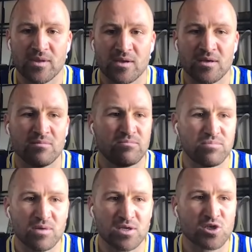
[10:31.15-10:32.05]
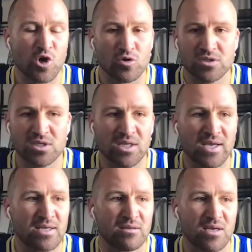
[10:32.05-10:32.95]
He is
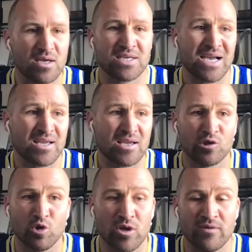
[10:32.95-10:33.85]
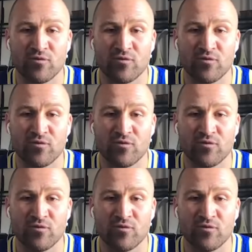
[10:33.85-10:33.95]
constantly attacking, looking